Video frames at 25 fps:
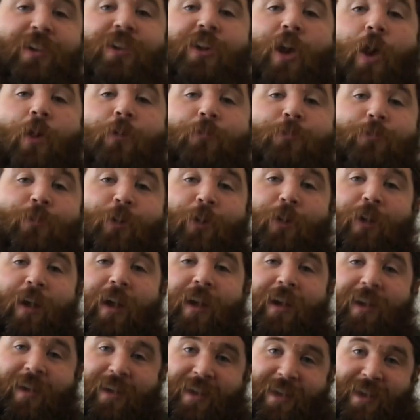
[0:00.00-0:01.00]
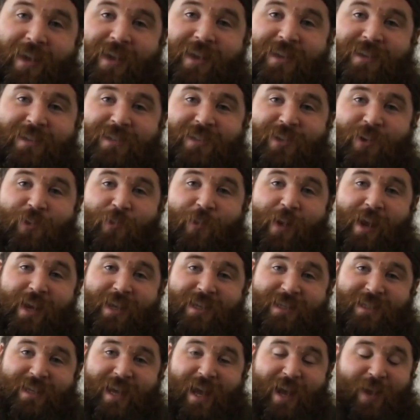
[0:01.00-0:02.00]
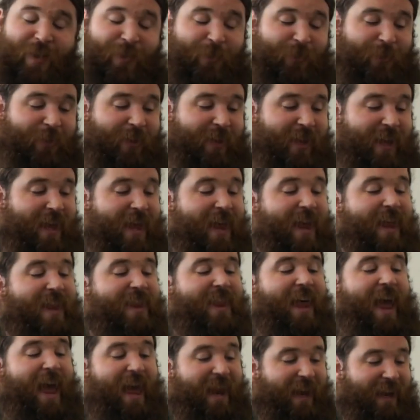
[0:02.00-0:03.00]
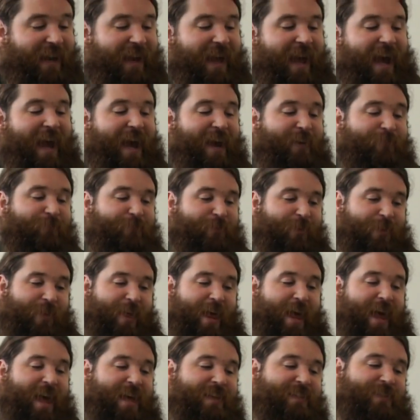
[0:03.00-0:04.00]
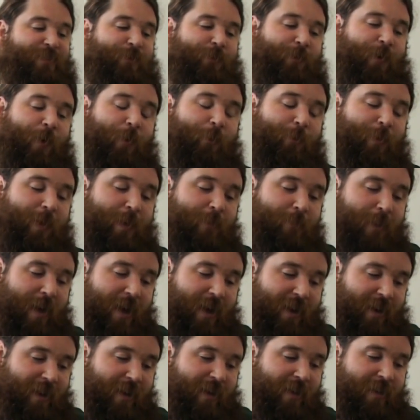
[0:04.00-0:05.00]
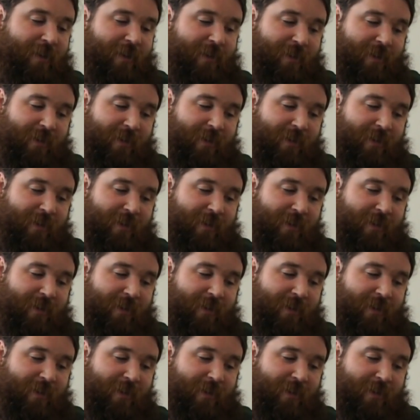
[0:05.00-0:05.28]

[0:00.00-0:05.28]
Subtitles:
go for it. It's a great sound. Then after that, so we've got B minor,